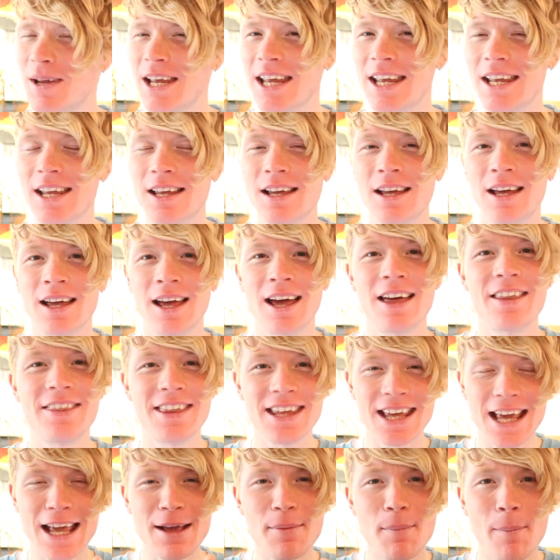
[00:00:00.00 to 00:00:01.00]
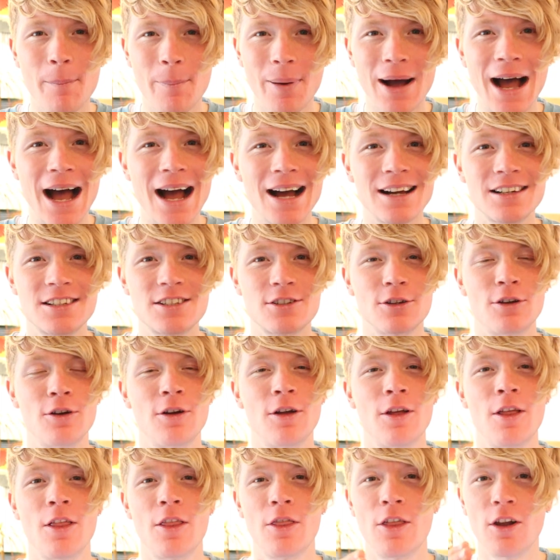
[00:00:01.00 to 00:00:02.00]
me at the impact
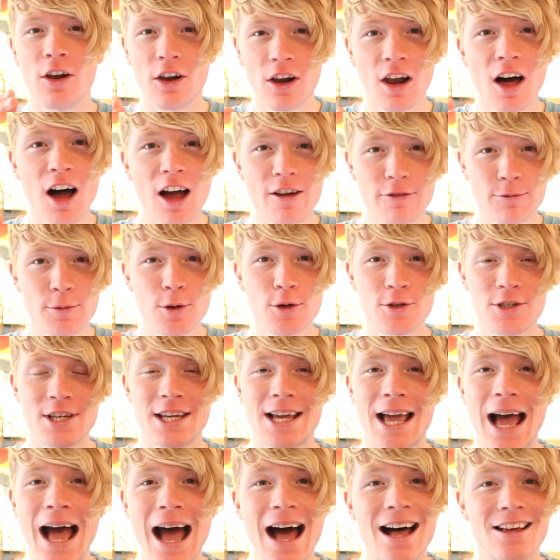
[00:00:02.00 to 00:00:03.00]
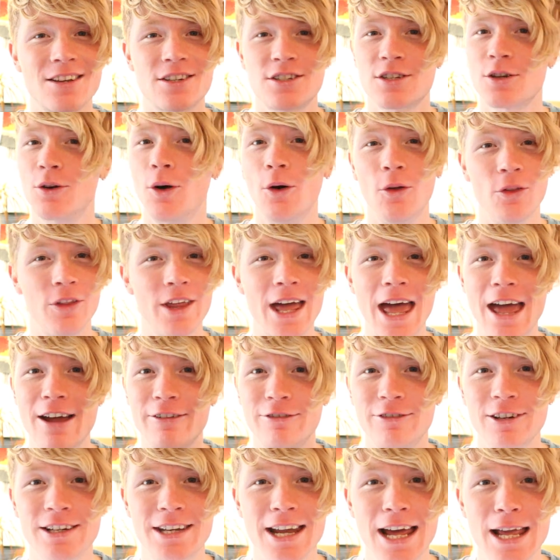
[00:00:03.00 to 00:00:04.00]
that live music has on the
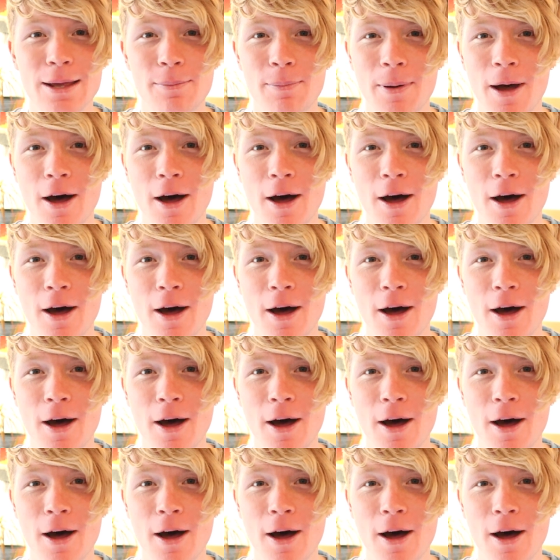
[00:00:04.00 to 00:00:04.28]
everyday